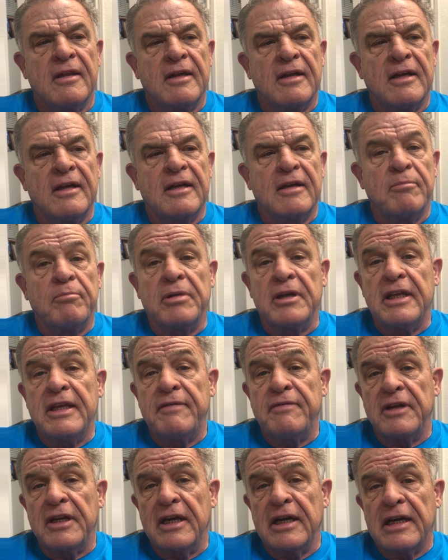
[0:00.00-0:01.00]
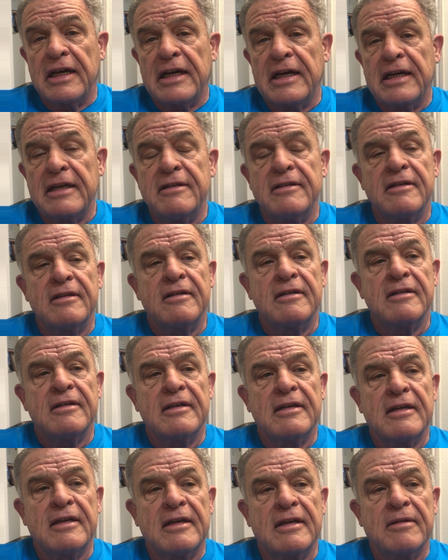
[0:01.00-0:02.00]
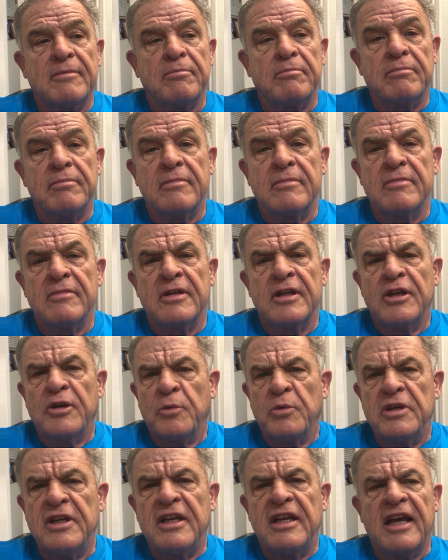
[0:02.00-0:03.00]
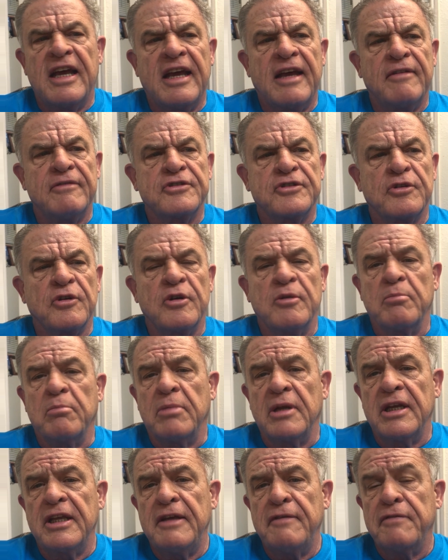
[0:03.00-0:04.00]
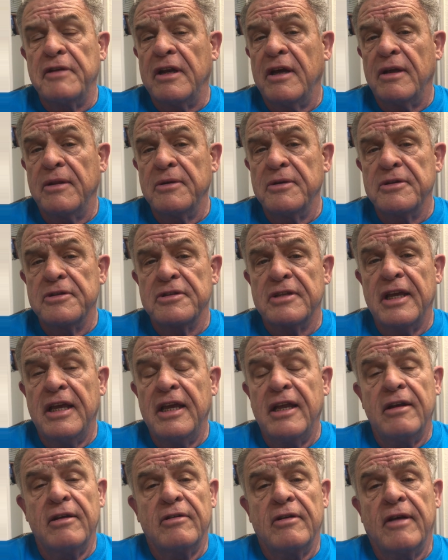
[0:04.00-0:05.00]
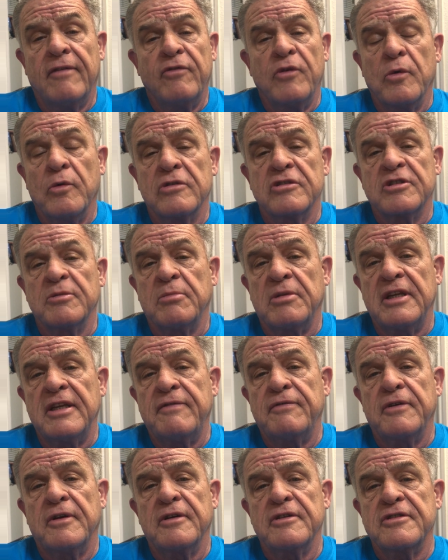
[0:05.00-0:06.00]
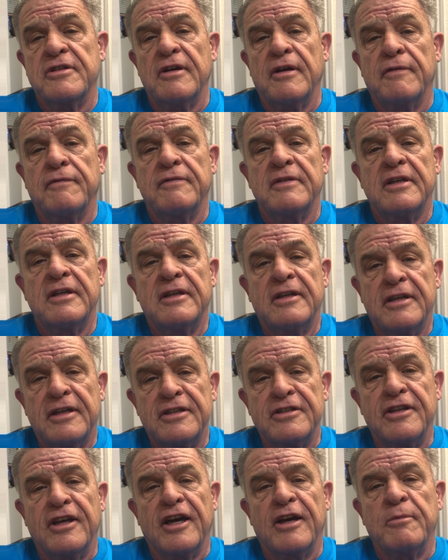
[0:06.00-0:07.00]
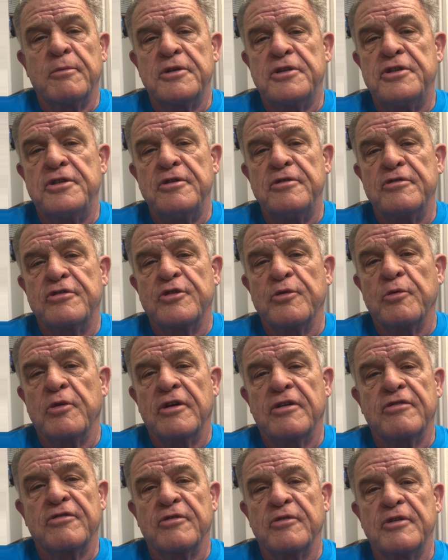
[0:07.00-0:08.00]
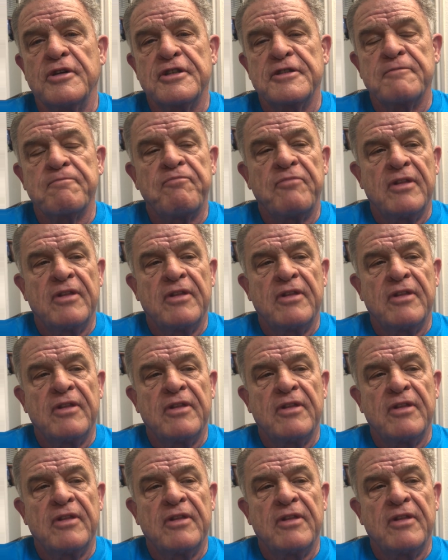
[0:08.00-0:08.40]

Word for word: Uh, believe in God. Um, we need to have certain belief in others and, of course, a belief in ourselves as God would choose to work through us.